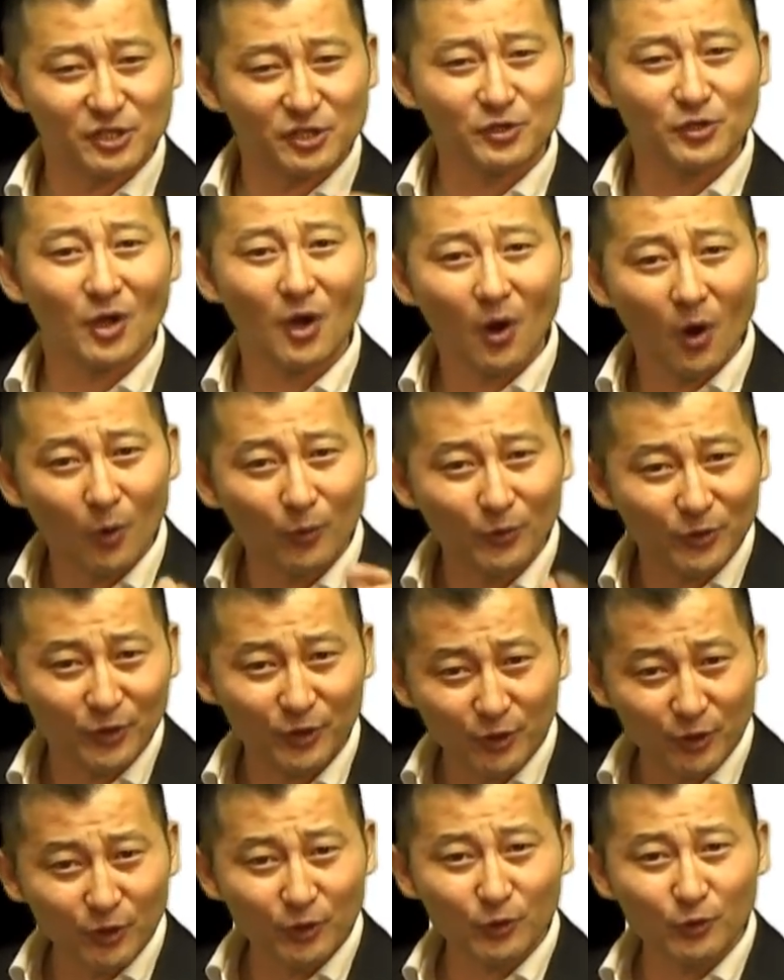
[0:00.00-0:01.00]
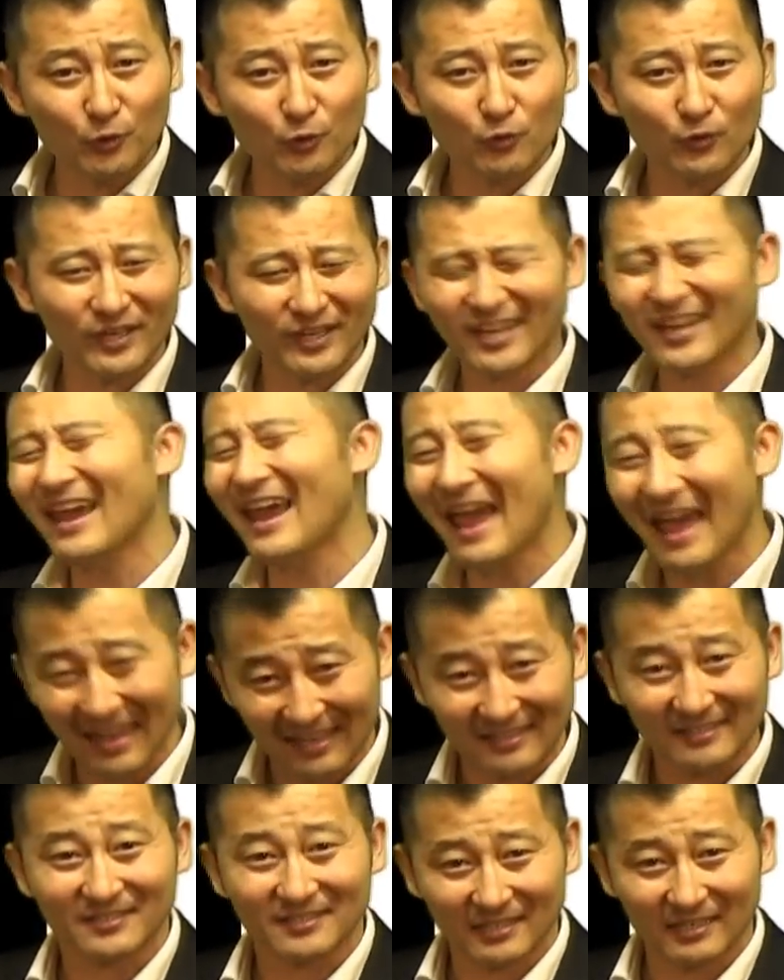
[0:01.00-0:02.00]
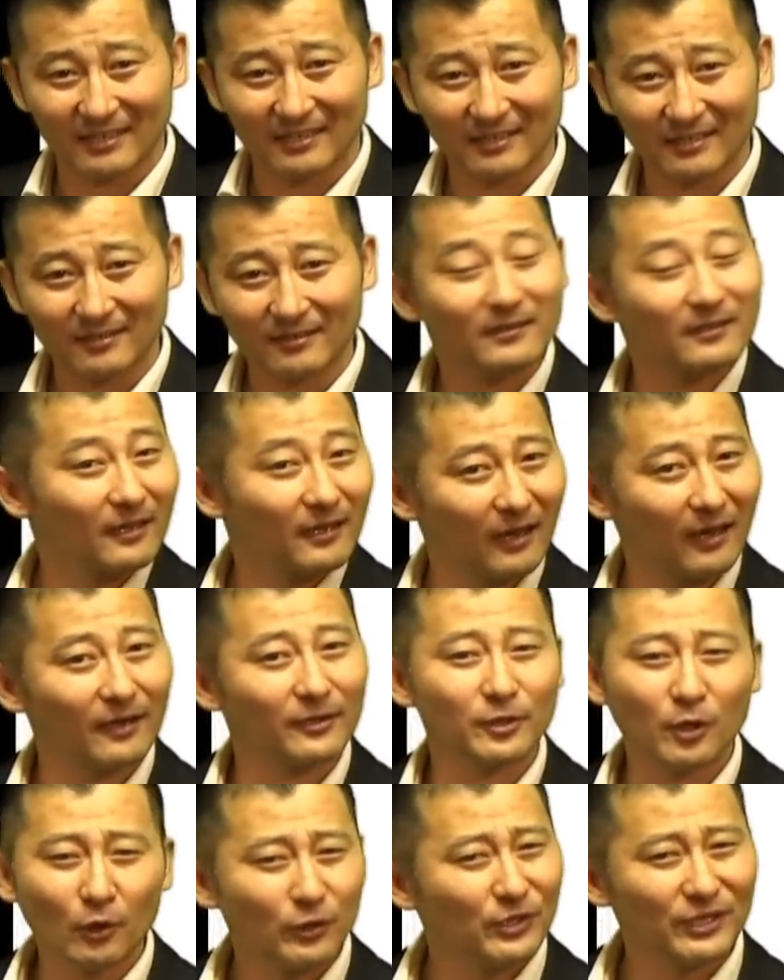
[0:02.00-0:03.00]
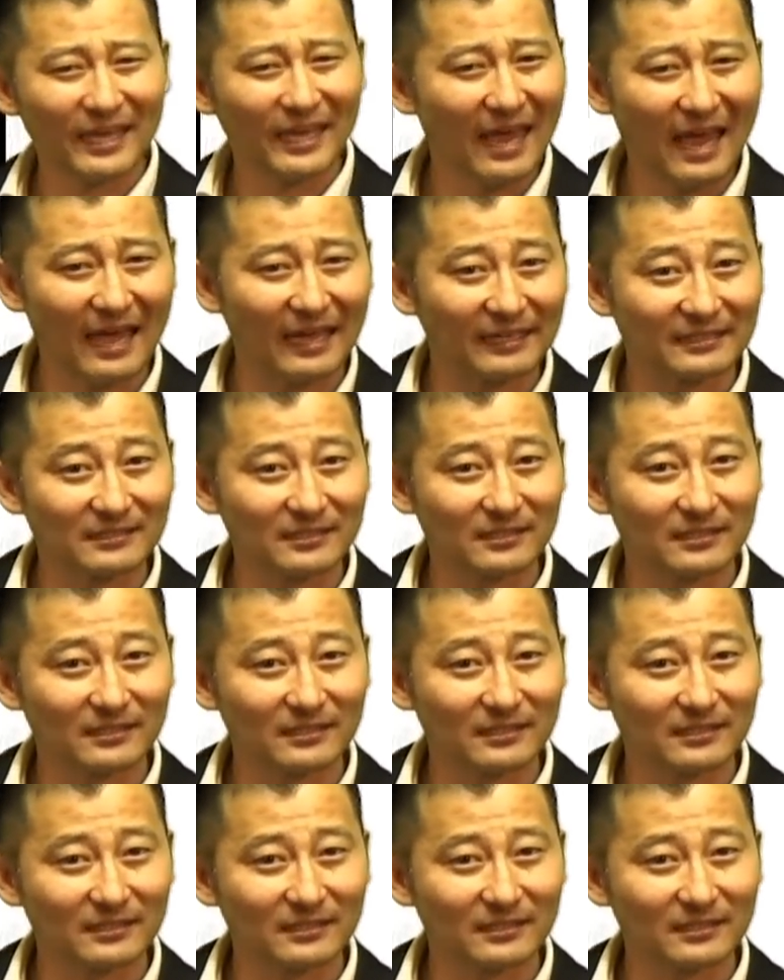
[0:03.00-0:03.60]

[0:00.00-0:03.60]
No, you can't. Yeah, no, you can't.